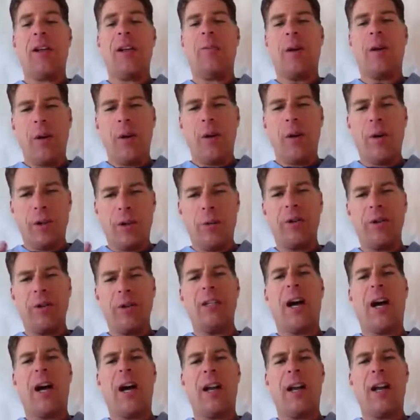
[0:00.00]
But ritual
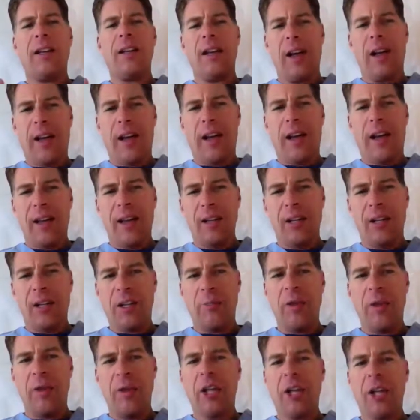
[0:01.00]
is done uh, in
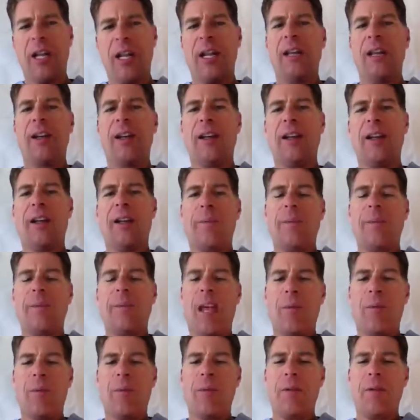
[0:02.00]
community
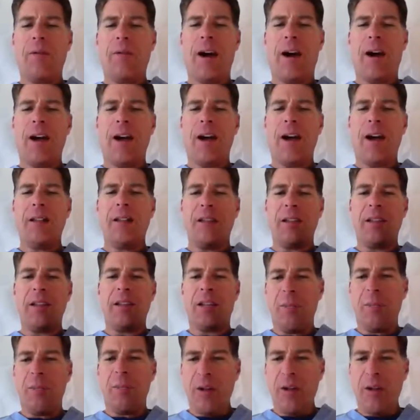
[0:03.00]
then we find that these
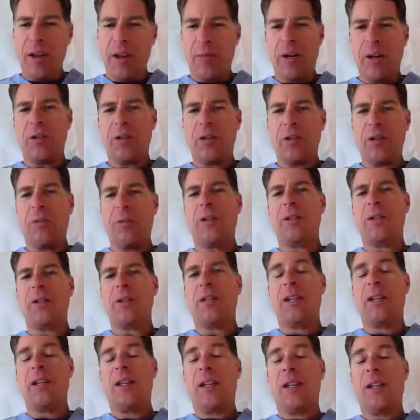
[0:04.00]
community
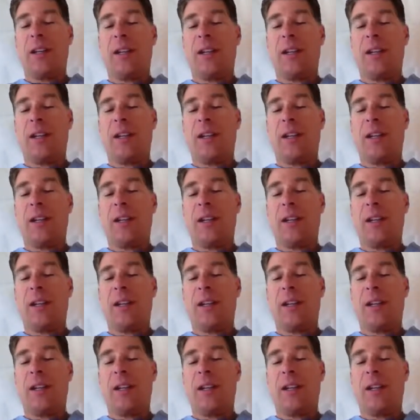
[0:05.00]
rituals